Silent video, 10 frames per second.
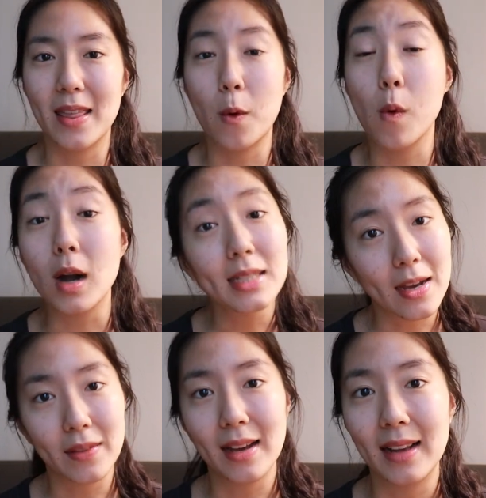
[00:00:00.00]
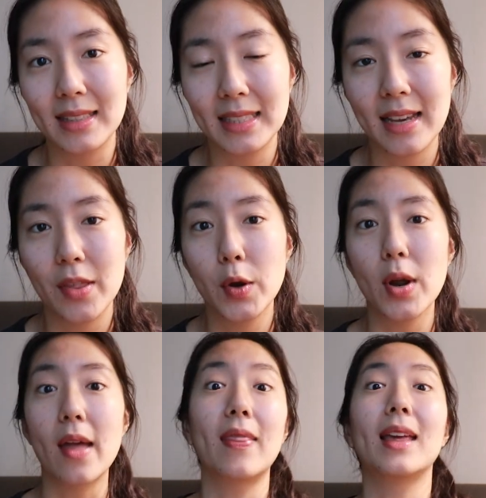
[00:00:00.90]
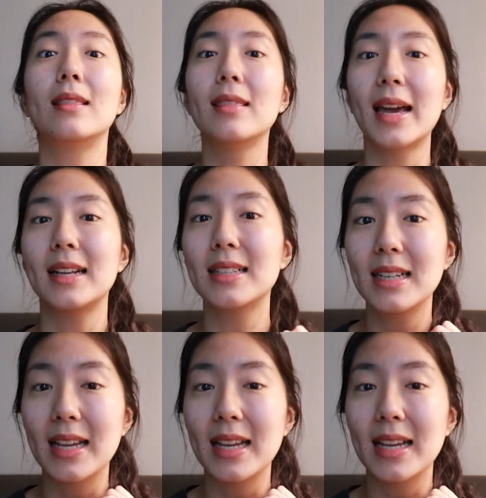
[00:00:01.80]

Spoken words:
they walk down the aisle together and they light